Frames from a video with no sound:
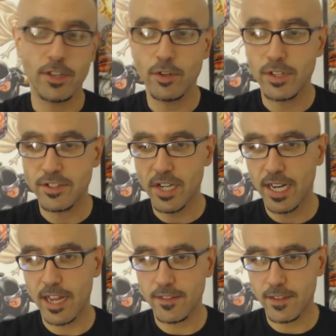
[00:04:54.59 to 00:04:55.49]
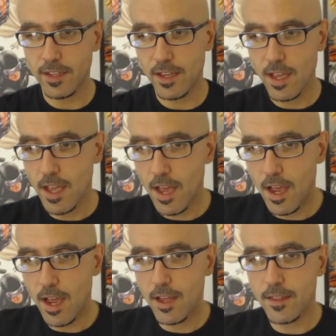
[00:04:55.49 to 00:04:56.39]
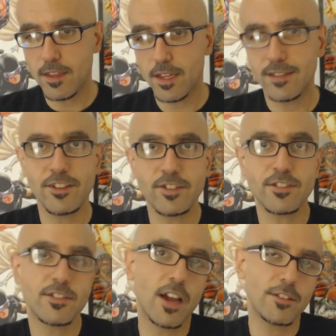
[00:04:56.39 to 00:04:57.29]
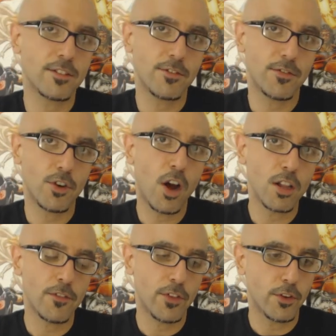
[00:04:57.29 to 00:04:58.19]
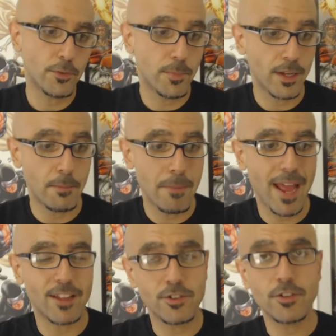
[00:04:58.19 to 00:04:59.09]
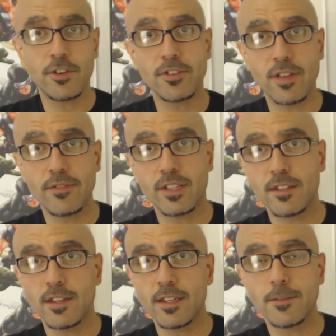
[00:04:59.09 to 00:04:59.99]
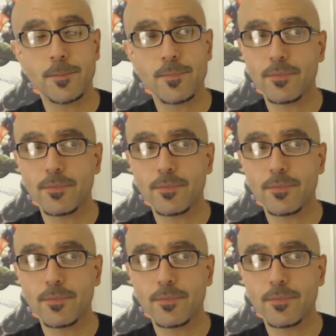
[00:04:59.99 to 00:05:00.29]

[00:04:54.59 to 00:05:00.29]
And you can check out the edition sizes for all of those. But man, 217.